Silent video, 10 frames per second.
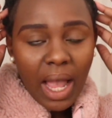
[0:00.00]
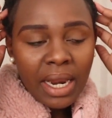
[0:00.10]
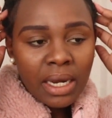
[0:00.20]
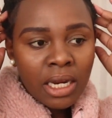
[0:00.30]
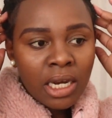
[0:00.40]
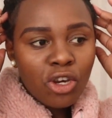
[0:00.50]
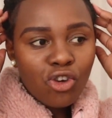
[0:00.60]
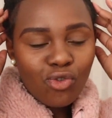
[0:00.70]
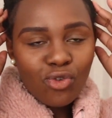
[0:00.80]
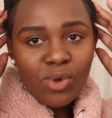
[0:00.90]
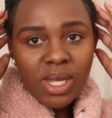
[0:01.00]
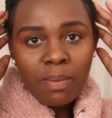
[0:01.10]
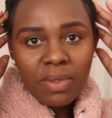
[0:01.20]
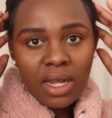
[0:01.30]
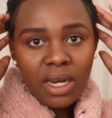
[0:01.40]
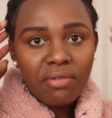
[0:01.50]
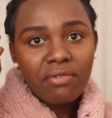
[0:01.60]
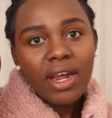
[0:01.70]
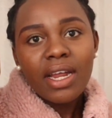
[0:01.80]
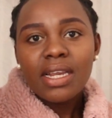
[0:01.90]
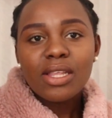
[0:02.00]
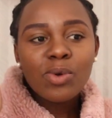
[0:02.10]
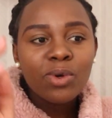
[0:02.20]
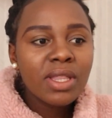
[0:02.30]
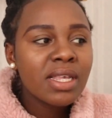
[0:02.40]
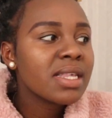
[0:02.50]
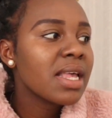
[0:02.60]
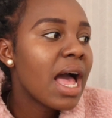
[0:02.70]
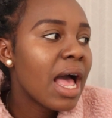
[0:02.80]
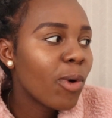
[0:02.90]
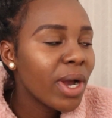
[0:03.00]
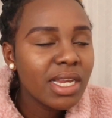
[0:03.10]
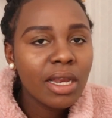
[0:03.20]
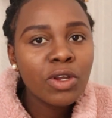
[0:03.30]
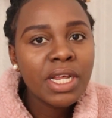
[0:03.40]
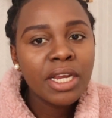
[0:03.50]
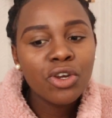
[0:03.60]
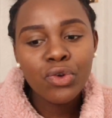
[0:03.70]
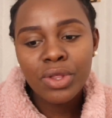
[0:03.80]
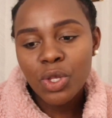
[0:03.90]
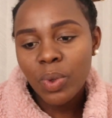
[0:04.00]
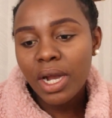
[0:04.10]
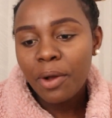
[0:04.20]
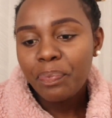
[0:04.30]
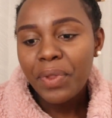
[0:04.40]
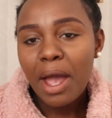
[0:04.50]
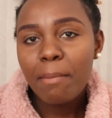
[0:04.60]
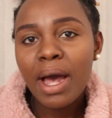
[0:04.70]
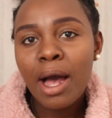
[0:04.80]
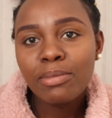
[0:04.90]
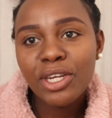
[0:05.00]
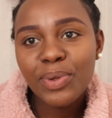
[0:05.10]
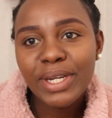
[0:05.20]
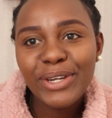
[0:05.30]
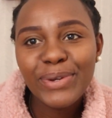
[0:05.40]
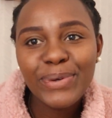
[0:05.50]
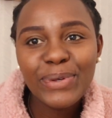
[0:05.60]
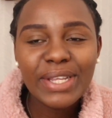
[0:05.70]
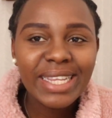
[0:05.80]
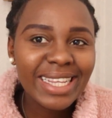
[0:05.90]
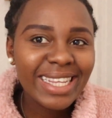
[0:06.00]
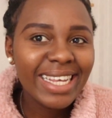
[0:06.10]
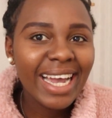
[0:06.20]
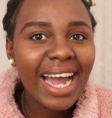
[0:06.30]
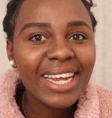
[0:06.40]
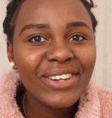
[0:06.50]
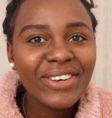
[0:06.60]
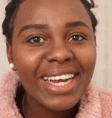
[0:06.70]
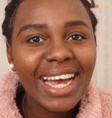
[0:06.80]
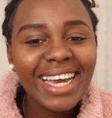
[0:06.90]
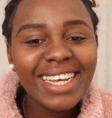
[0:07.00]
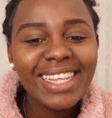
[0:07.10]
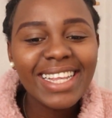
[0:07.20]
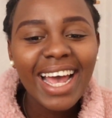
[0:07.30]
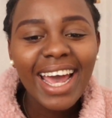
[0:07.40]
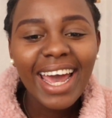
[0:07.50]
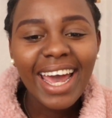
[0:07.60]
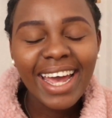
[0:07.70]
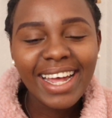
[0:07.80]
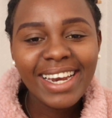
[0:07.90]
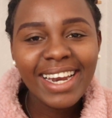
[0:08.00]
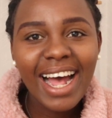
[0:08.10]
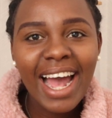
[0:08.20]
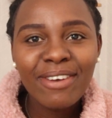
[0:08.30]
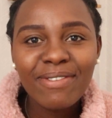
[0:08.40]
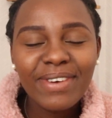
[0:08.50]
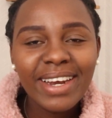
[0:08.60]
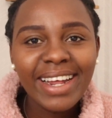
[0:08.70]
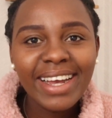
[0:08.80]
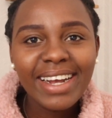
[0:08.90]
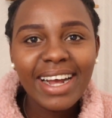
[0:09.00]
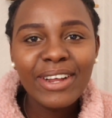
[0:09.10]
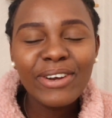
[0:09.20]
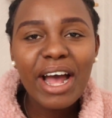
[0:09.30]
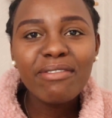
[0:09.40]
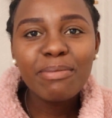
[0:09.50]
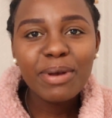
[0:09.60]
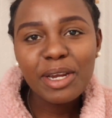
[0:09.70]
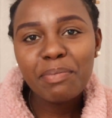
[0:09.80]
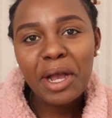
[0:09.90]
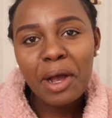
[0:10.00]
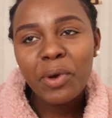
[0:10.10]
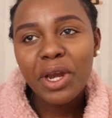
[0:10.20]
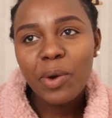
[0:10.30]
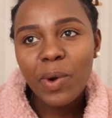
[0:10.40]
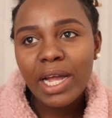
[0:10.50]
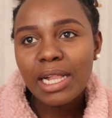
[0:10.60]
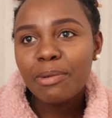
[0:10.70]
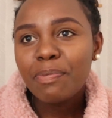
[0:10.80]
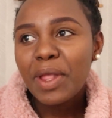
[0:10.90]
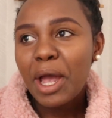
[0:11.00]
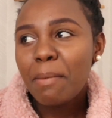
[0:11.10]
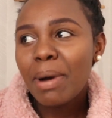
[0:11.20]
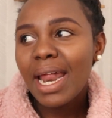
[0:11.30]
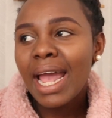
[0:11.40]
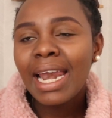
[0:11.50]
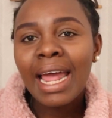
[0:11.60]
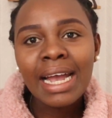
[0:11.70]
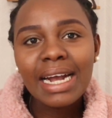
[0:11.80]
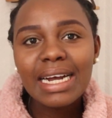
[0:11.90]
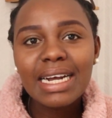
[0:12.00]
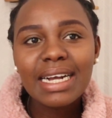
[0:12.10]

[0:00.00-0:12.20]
i need to do something different so there's quite a lot i need to do this week but i'm um, just wanted to say hi to you guys and i feel like you know i haven't picked up my camera in a while but i like